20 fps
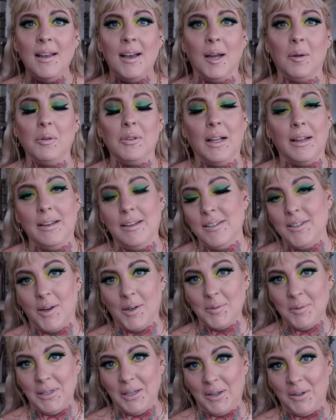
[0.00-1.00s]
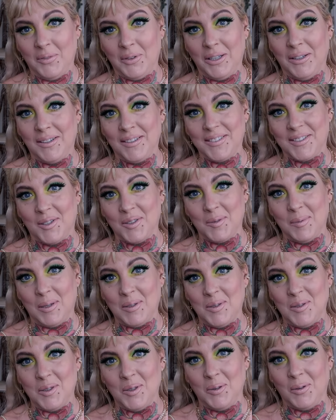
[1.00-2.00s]
I'm glad he talked me out of it because I was
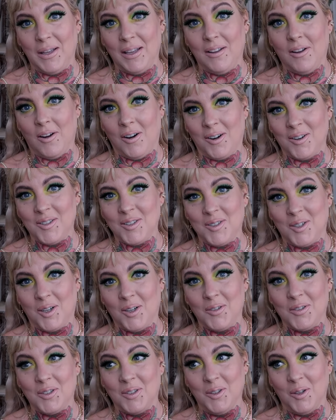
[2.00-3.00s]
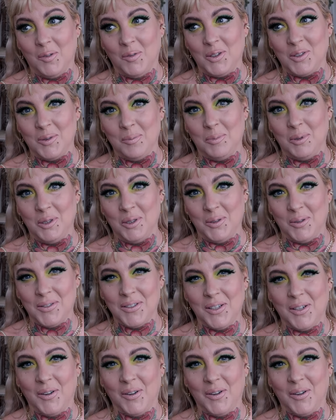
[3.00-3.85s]
about to do like hearts, stars, clovers, and balloons.